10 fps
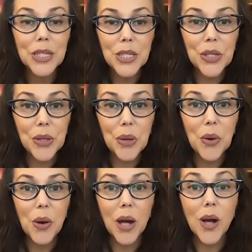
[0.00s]

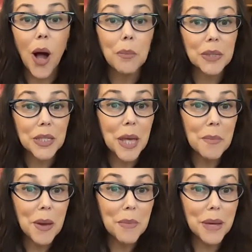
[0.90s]
to accomplish
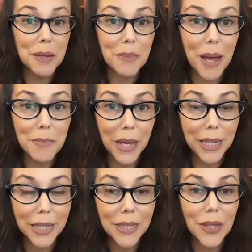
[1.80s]
them bit by bit?